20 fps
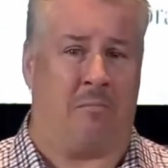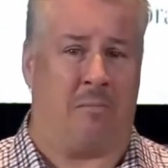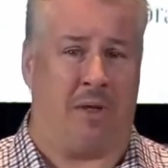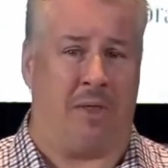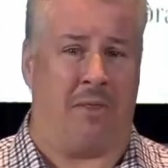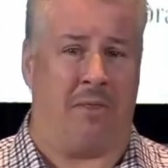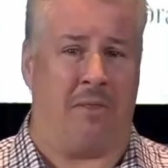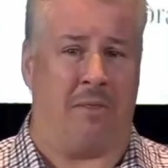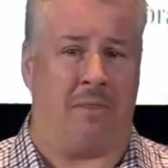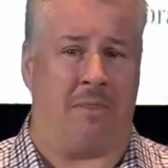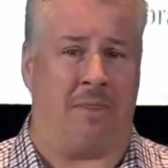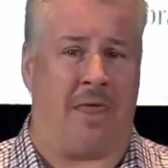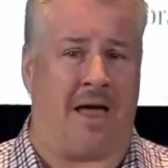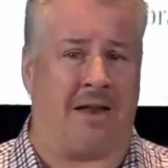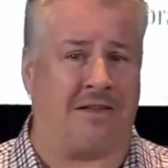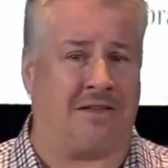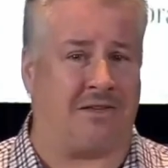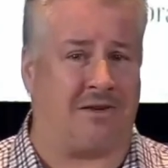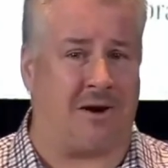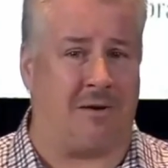but
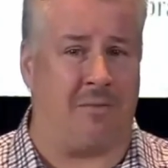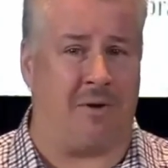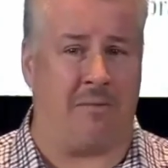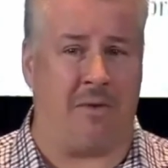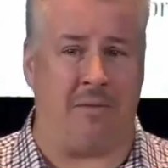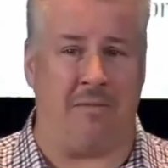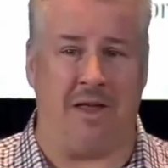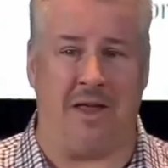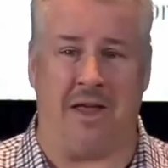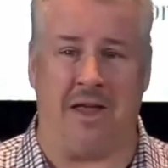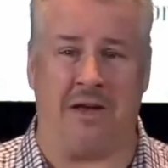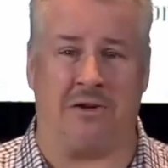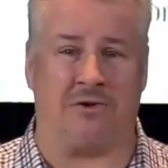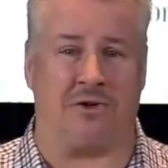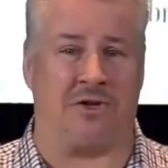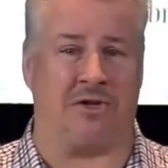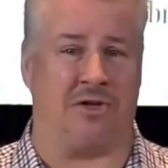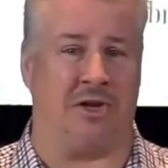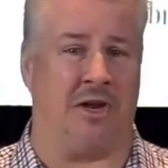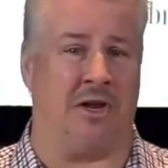that sermon may be
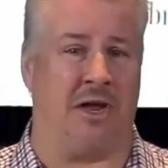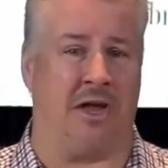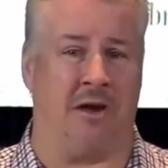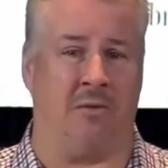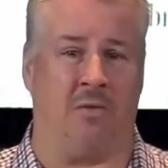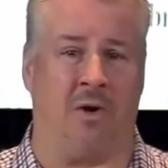interested